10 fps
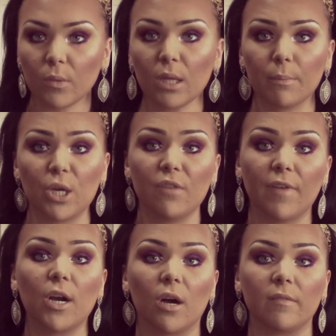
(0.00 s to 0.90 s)
You can
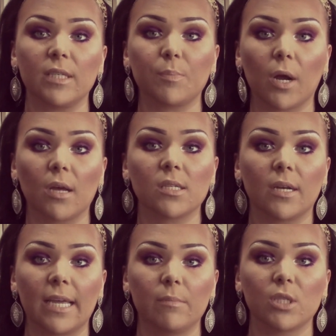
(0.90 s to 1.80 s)
find all of these products
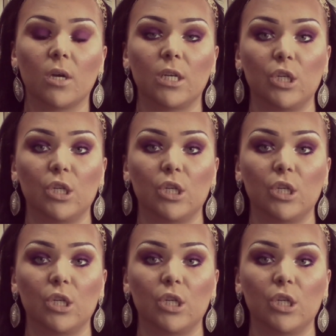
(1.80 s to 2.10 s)
on Amazon,